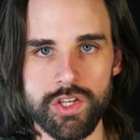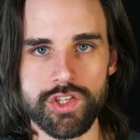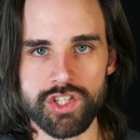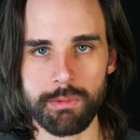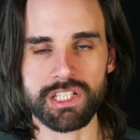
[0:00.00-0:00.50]

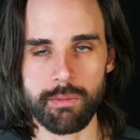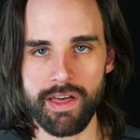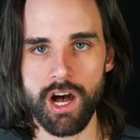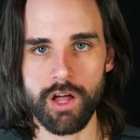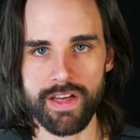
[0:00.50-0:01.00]
So I'm going to talk
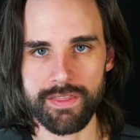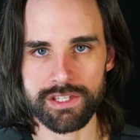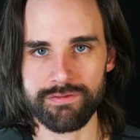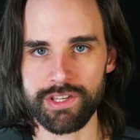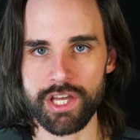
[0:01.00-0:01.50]
about all that in
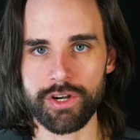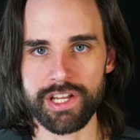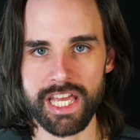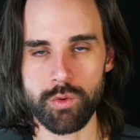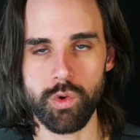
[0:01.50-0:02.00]
this video
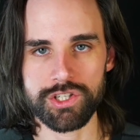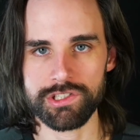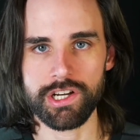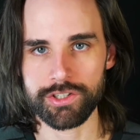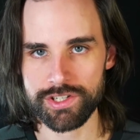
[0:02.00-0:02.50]
today, what
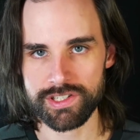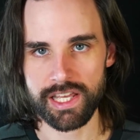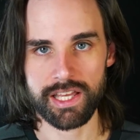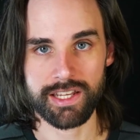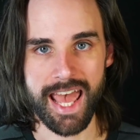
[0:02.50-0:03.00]
you need to
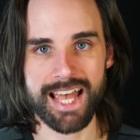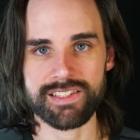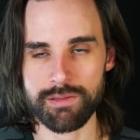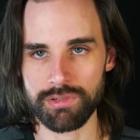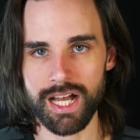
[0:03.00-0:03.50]
understand
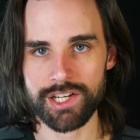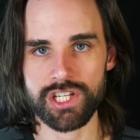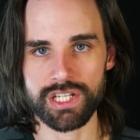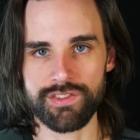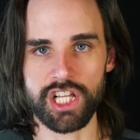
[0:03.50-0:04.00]
as a blockchain
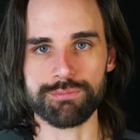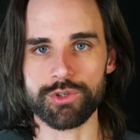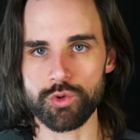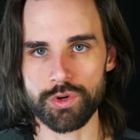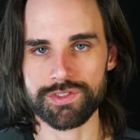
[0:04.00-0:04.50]

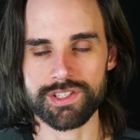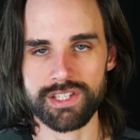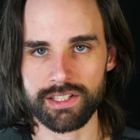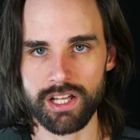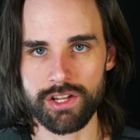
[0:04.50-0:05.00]
developer who works this
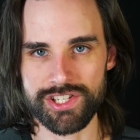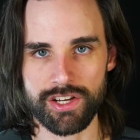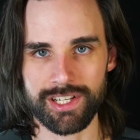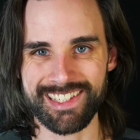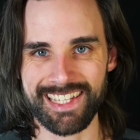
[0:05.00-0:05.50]
technology
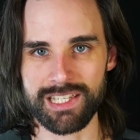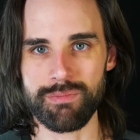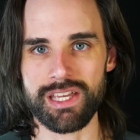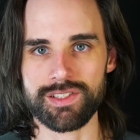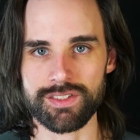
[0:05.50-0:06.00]
on a daily
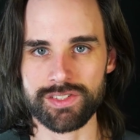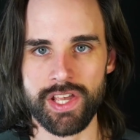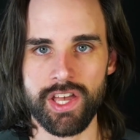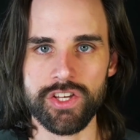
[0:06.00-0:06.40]
basis.